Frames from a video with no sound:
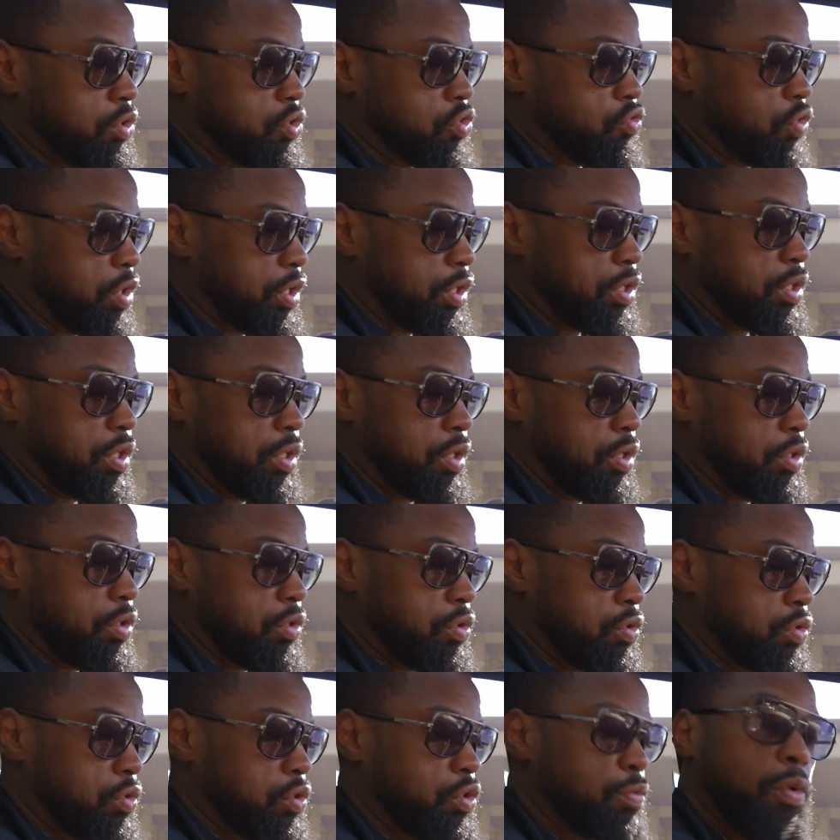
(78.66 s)

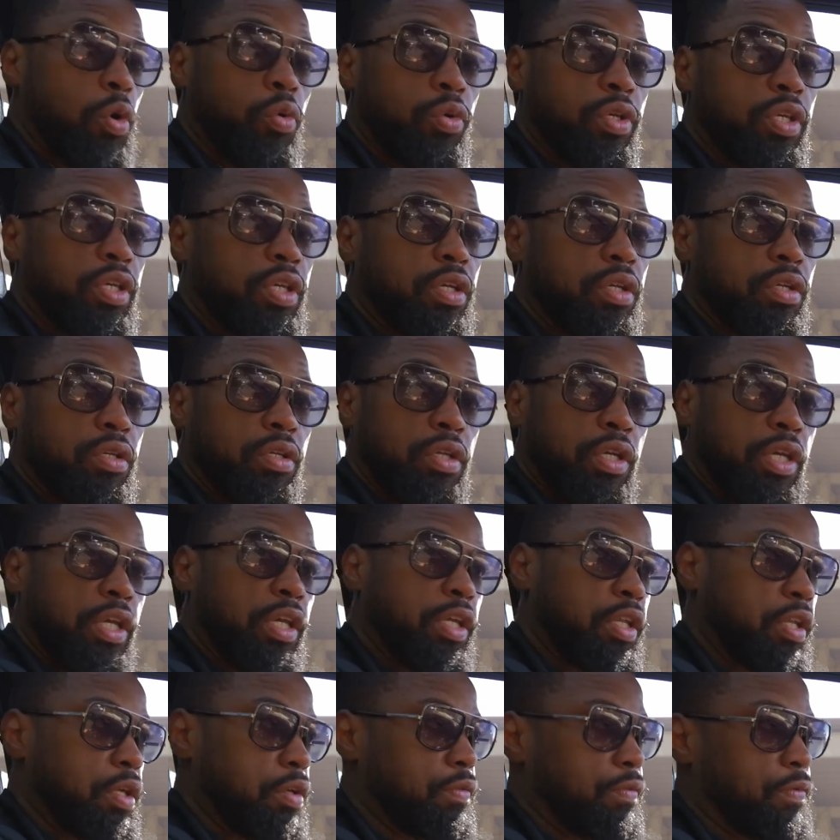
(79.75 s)
drinking, smoking,
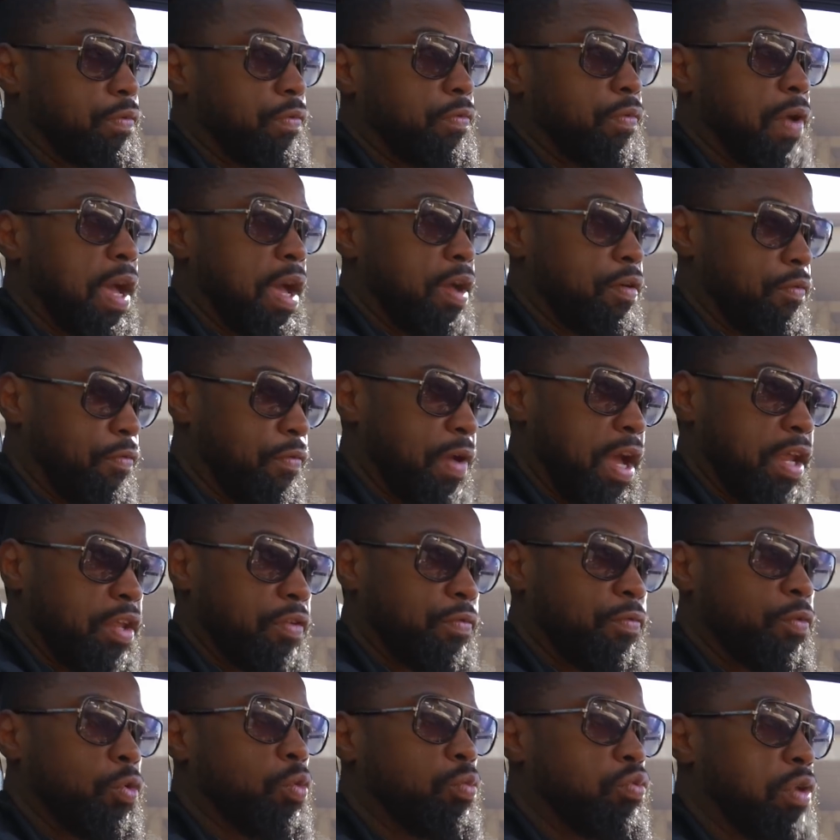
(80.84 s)
eating fatty
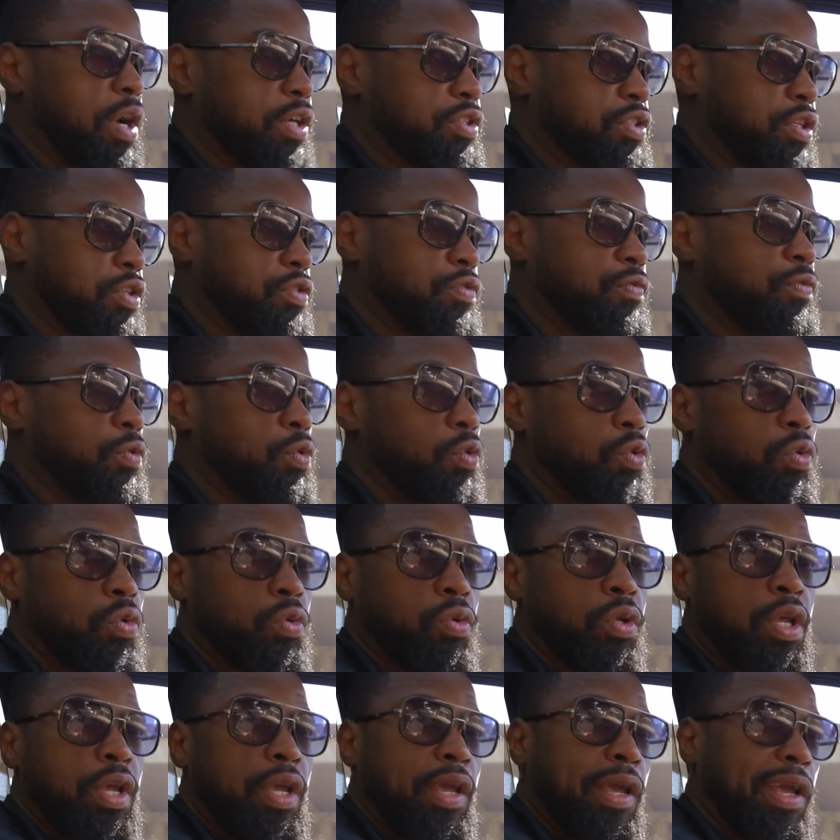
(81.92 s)
food, processed
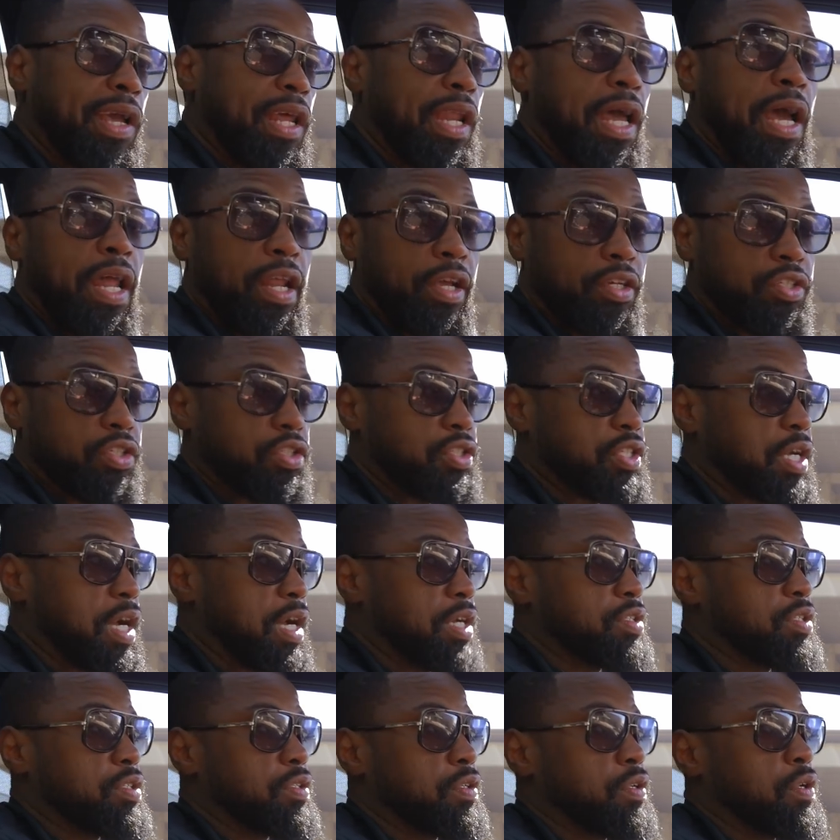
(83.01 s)
food, and not
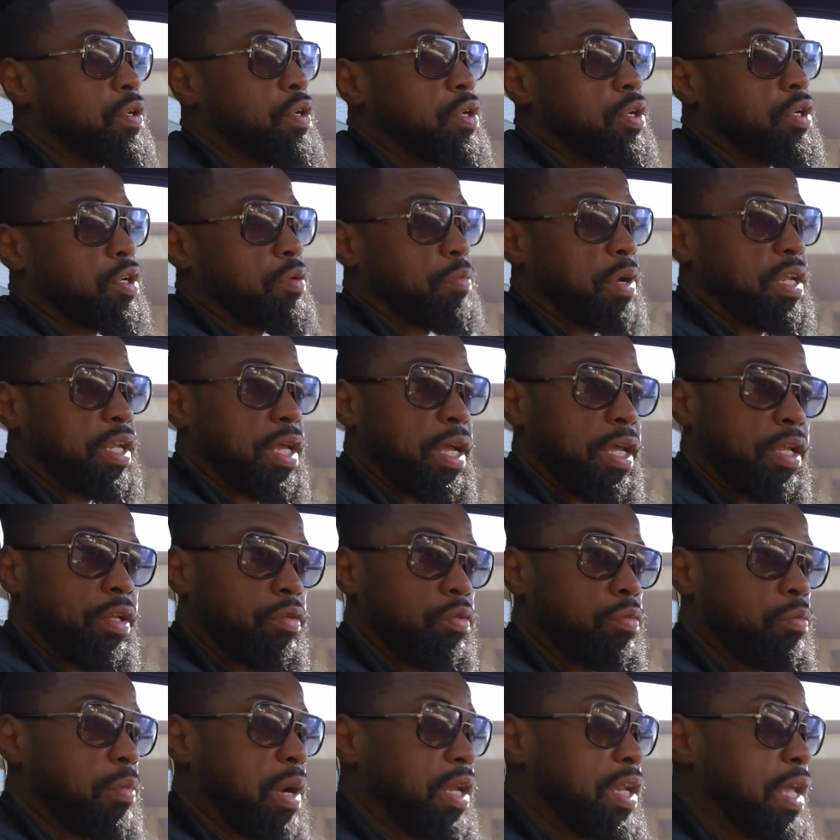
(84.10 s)
exercising. And my dad
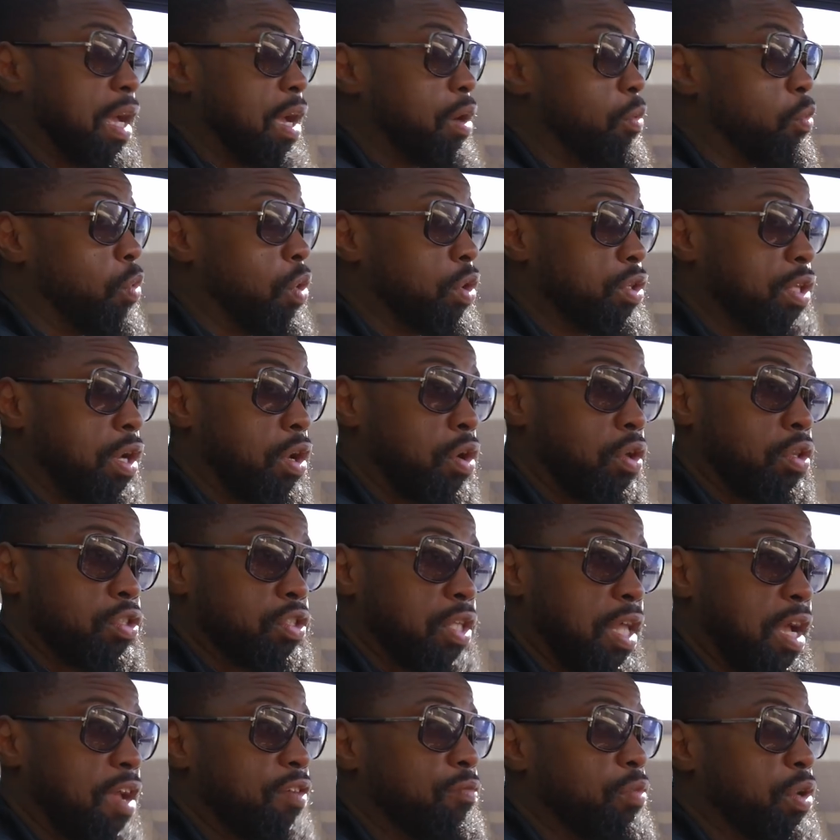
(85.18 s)
worked out all
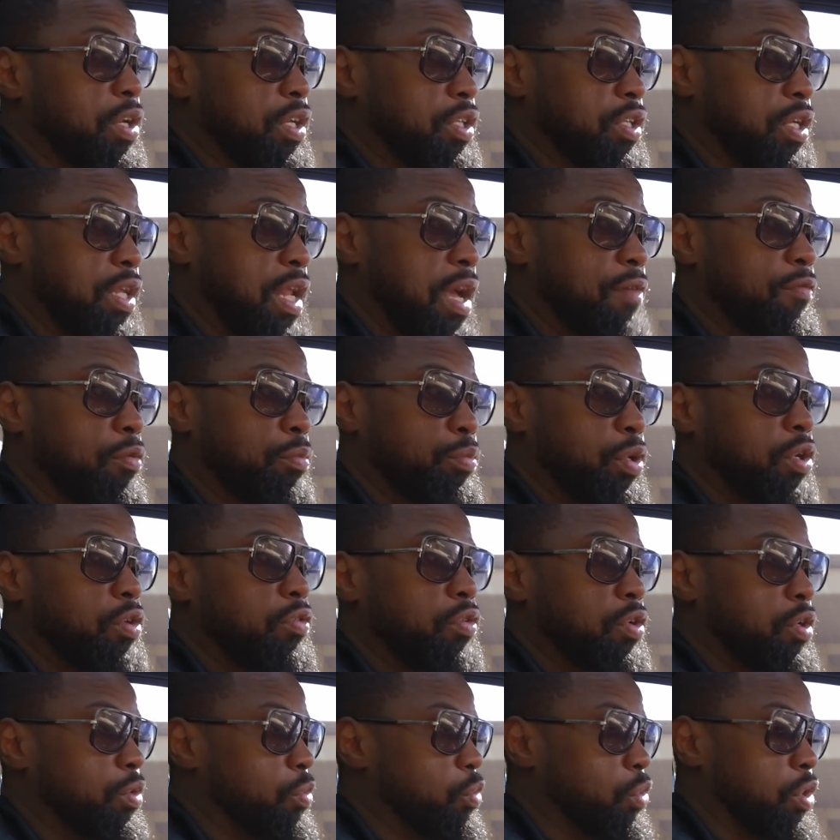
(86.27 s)
his life, but he did have a
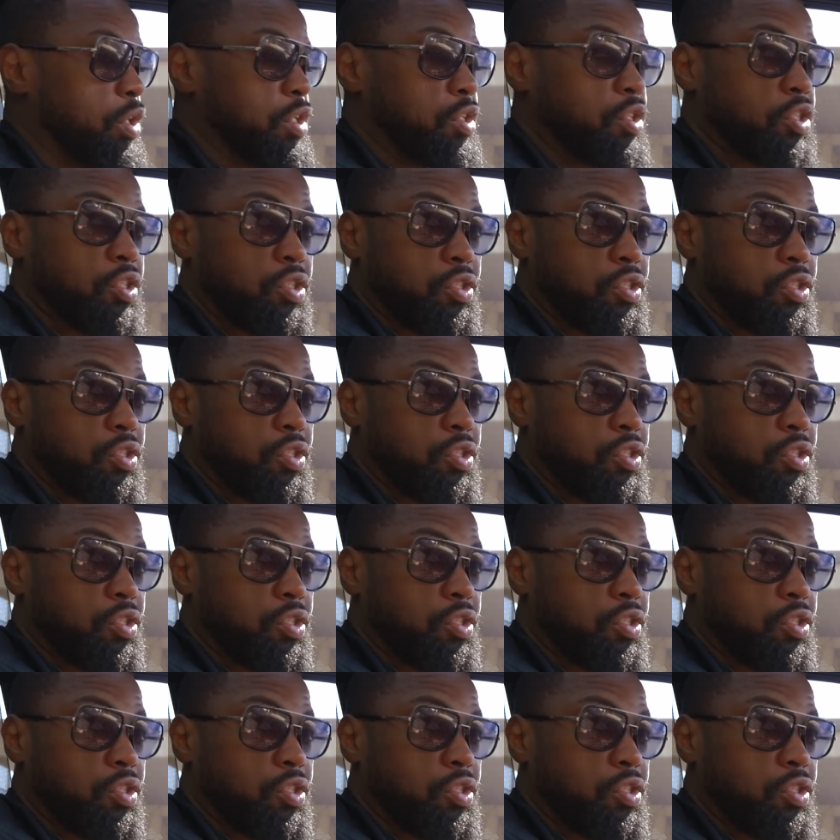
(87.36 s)
period where he